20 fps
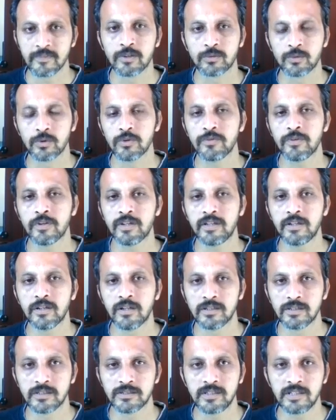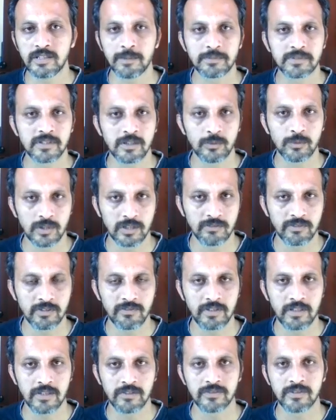So far, in all the three games, like whatever
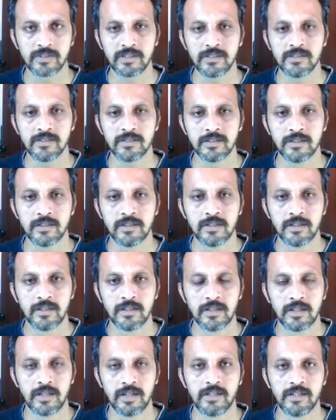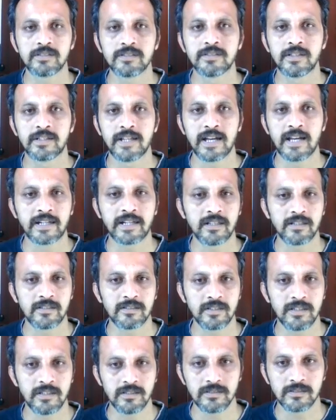we have seen, it is the target
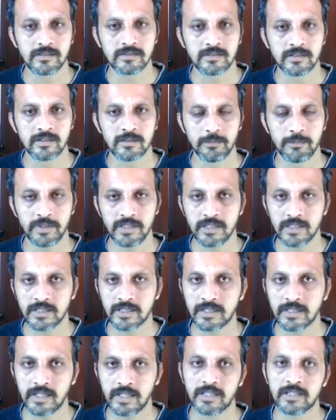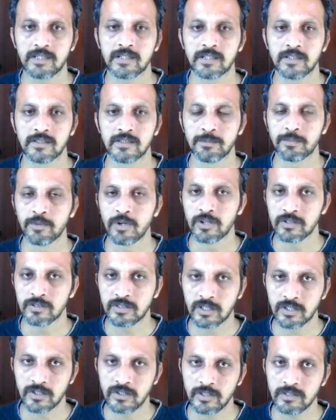is e6, be it like the pawn is
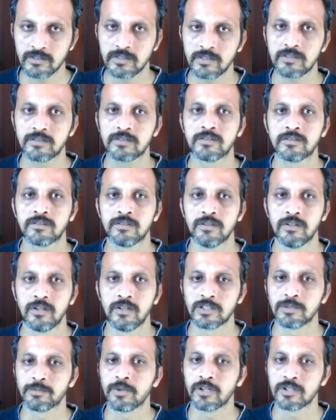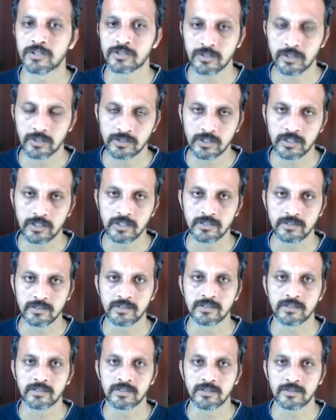there on e6 or the pawn is not there on
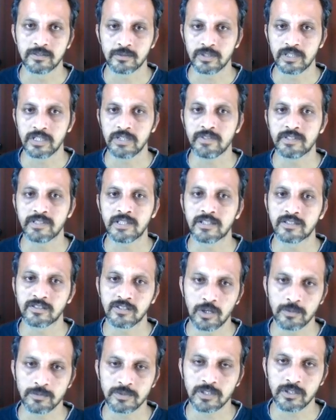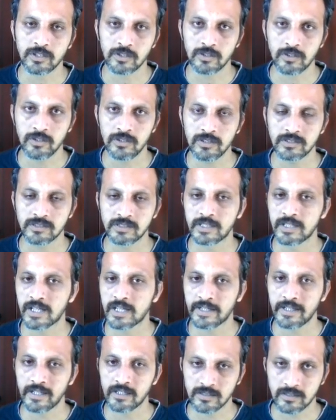e6. So even there is an object or not, the
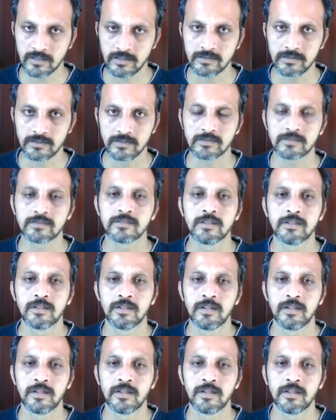target is on e6.